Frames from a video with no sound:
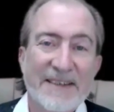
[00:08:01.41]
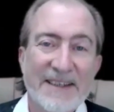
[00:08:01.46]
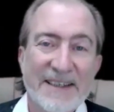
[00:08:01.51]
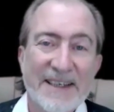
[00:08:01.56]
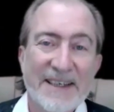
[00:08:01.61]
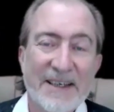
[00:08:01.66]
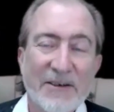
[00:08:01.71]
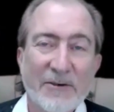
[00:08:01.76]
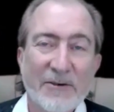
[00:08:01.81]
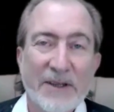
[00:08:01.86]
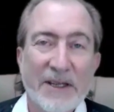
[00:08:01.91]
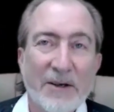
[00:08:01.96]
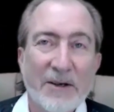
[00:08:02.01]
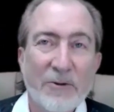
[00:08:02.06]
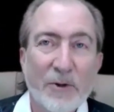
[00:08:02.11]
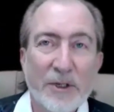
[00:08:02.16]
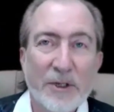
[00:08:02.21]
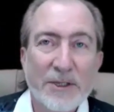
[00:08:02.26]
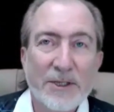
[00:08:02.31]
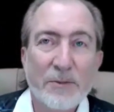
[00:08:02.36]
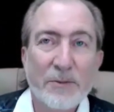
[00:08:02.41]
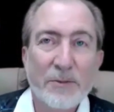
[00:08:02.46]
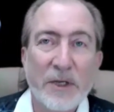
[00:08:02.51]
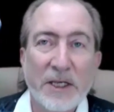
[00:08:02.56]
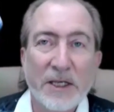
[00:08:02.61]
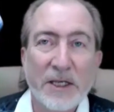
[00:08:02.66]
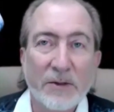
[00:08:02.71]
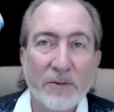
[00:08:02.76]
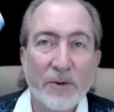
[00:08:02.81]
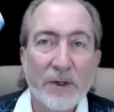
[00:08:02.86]
Yeah, that works to
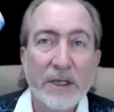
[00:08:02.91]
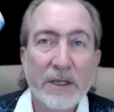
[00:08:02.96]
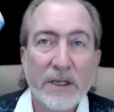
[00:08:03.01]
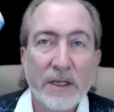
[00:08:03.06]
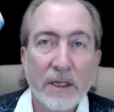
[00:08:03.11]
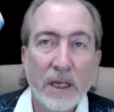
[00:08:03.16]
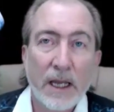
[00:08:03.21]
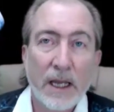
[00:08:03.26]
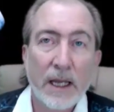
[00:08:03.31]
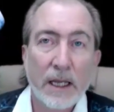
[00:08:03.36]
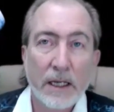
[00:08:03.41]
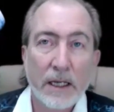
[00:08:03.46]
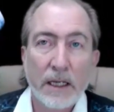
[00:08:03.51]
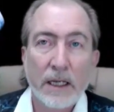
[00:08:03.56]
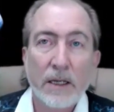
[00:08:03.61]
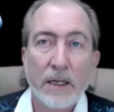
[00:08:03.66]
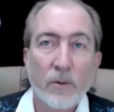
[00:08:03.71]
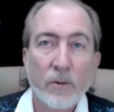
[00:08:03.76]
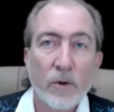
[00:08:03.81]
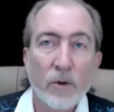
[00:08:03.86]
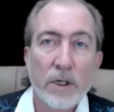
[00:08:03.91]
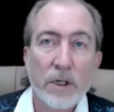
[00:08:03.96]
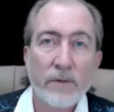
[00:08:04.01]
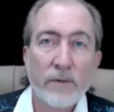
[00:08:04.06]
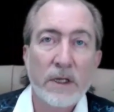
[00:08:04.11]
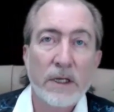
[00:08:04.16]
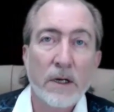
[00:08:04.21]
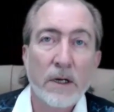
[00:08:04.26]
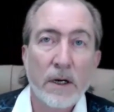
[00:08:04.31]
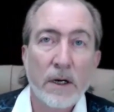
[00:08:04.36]
begin with, and and it will
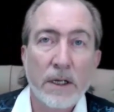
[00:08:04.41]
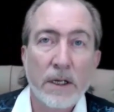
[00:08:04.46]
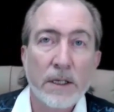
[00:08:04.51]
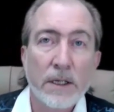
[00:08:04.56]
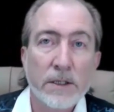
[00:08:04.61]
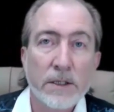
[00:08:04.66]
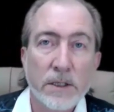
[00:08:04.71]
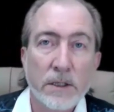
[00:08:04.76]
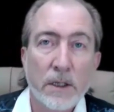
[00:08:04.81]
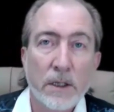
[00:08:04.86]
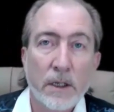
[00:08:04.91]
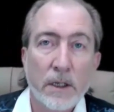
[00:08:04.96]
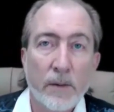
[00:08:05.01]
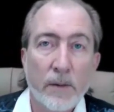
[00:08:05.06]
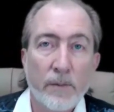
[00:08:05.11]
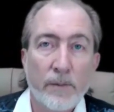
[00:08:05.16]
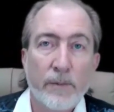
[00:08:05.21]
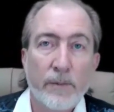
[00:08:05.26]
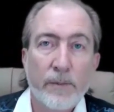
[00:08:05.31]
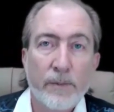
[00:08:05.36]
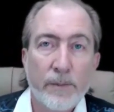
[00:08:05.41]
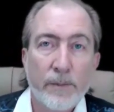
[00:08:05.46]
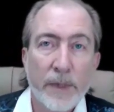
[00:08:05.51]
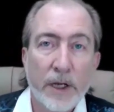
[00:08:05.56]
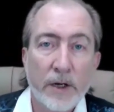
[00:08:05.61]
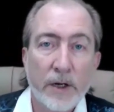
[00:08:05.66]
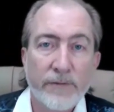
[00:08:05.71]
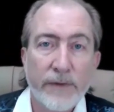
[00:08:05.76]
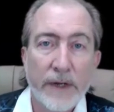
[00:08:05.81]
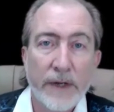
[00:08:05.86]
give the audience a, a
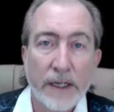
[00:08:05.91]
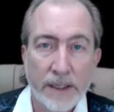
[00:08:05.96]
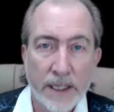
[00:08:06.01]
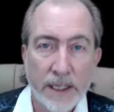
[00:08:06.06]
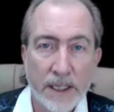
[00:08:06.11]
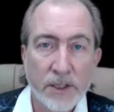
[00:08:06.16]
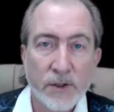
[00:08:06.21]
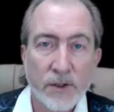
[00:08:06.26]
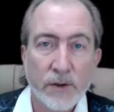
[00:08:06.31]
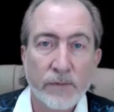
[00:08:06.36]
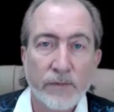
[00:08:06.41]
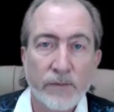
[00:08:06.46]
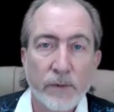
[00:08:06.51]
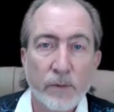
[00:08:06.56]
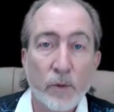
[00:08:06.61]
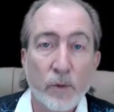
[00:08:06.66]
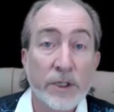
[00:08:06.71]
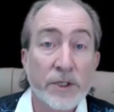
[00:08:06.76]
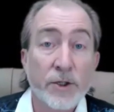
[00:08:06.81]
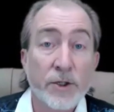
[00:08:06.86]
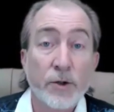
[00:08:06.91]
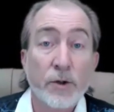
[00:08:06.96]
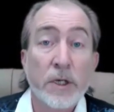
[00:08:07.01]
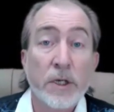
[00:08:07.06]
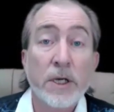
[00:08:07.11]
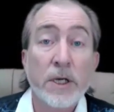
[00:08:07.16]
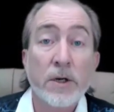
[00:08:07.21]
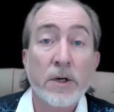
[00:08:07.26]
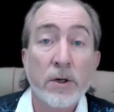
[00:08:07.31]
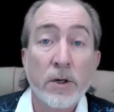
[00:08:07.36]
better foundation from which to
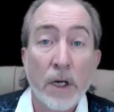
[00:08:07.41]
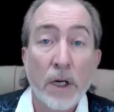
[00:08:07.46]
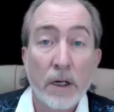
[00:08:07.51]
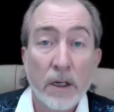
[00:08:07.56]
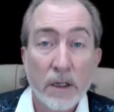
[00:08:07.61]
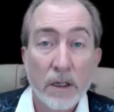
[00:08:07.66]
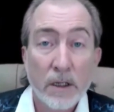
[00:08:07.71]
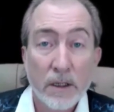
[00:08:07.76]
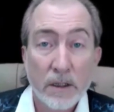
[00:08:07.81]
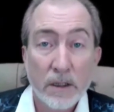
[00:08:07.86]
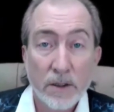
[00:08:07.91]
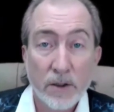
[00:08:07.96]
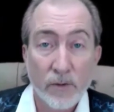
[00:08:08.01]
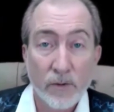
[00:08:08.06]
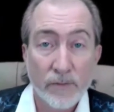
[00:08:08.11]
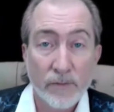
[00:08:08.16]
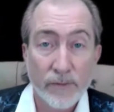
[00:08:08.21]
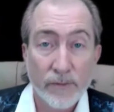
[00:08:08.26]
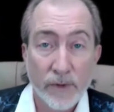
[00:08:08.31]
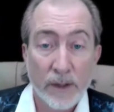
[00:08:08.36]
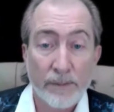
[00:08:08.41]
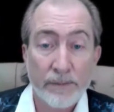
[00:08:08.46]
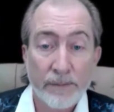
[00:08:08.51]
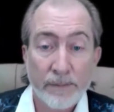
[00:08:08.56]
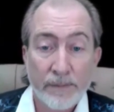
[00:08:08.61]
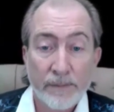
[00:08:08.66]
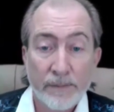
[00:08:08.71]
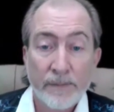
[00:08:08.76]
hear you from.